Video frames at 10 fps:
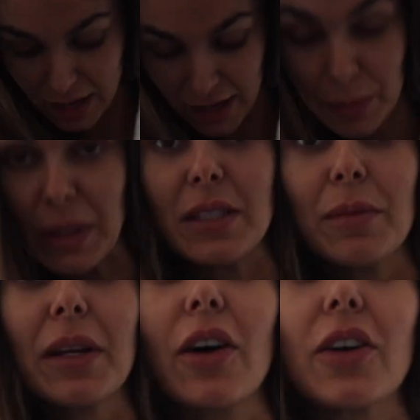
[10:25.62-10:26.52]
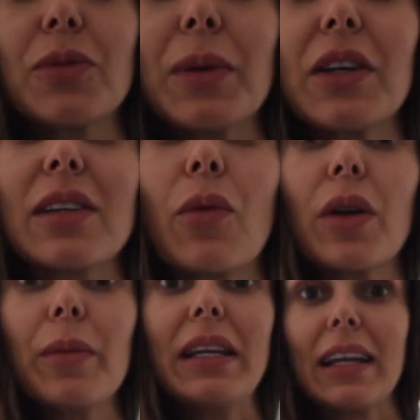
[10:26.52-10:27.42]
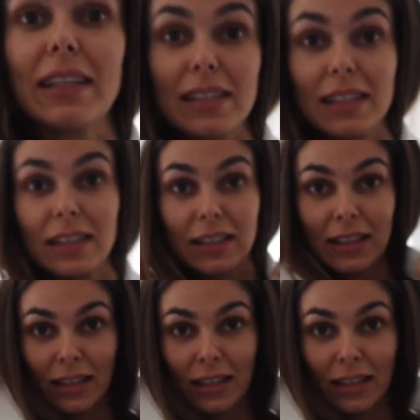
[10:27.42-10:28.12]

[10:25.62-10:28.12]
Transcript: size medium and large because I want to be nice and